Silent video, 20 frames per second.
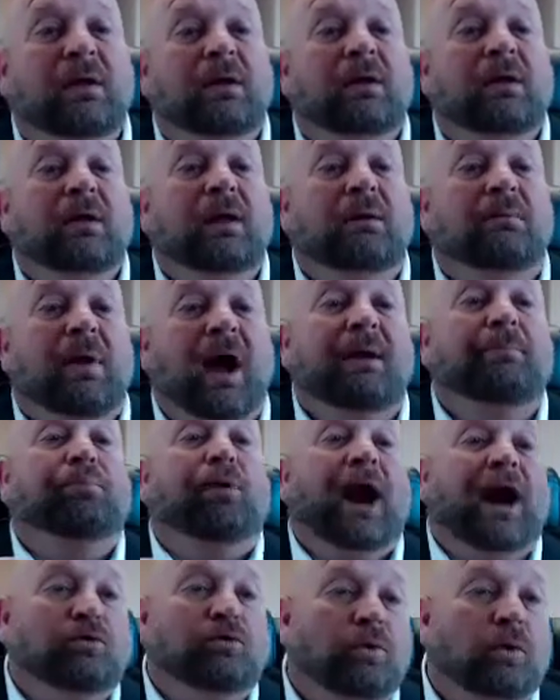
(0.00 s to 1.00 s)
And my
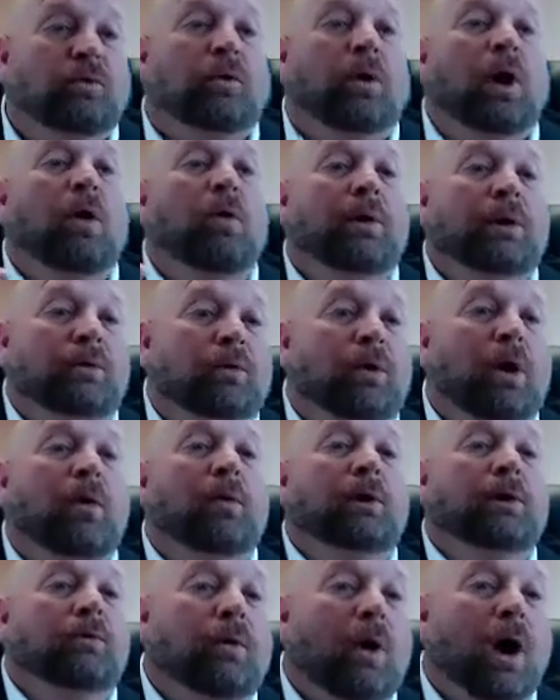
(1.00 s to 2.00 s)
brand will grow and grow
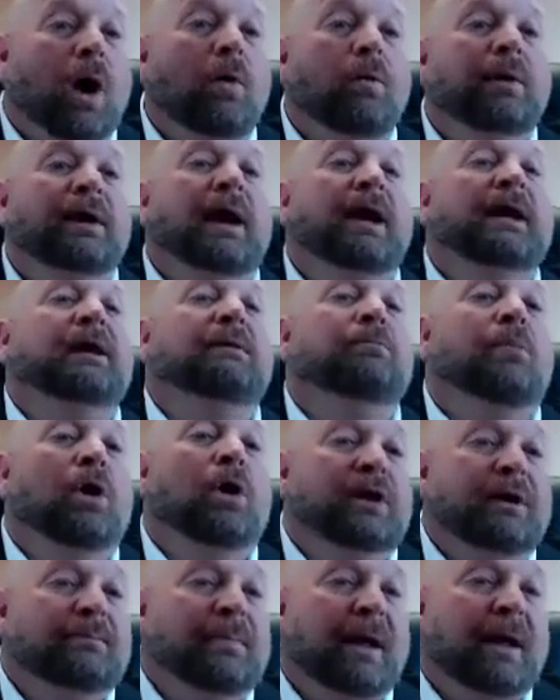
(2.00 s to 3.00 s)
and grow, and I can
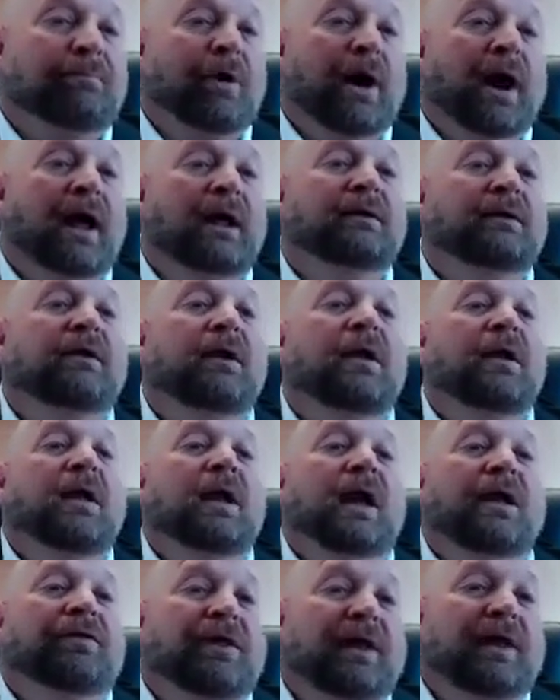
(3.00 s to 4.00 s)
market my brand,
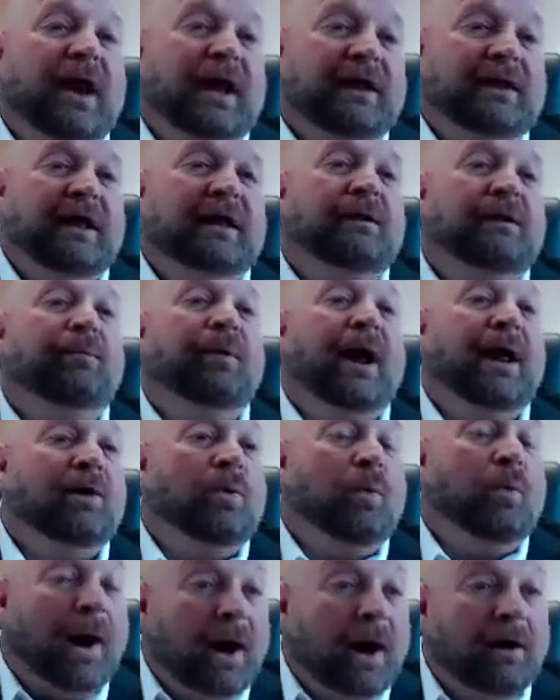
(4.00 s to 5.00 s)
and then I get a brand
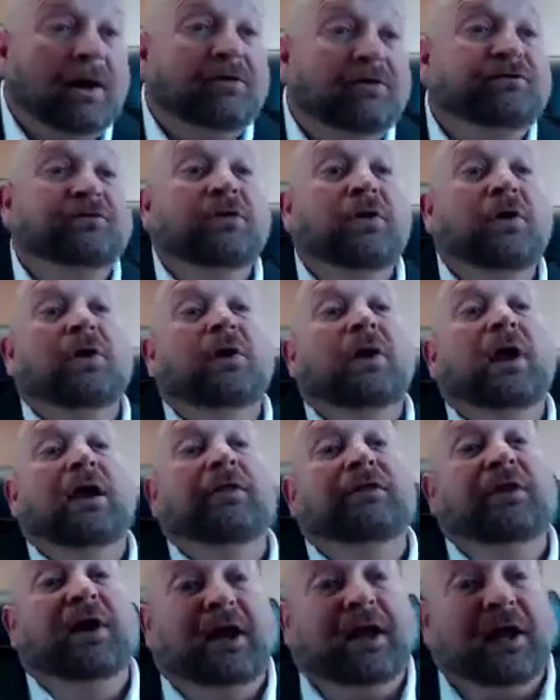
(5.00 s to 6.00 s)
awareness,
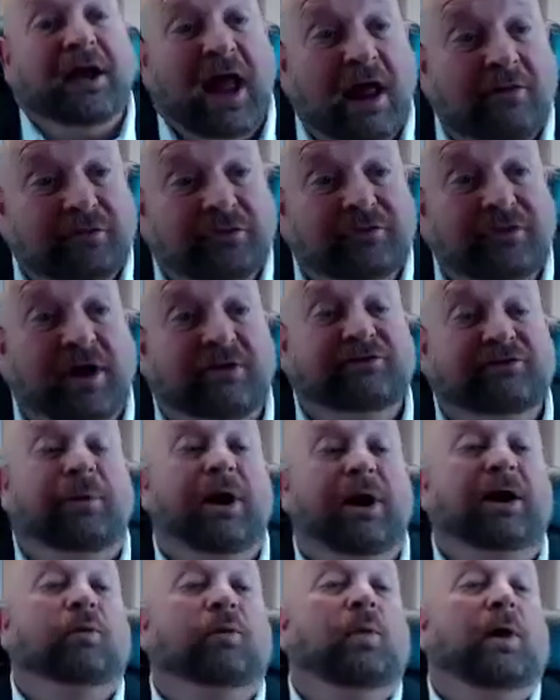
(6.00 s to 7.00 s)
and then I can advertise a
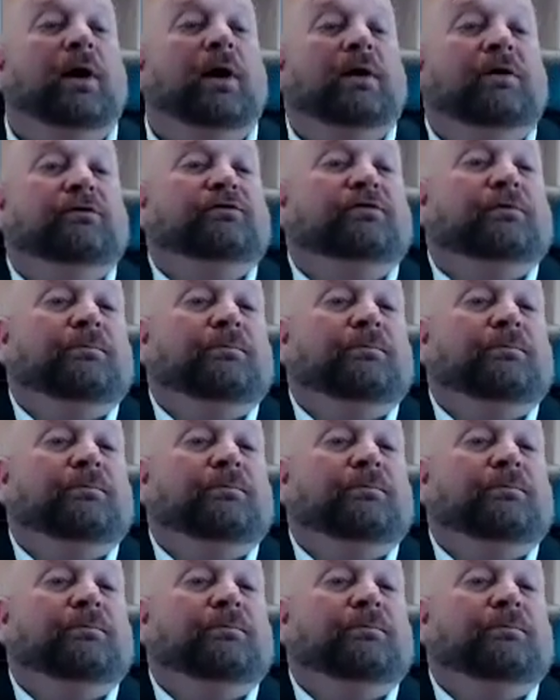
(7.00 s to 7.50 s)
brand awareness.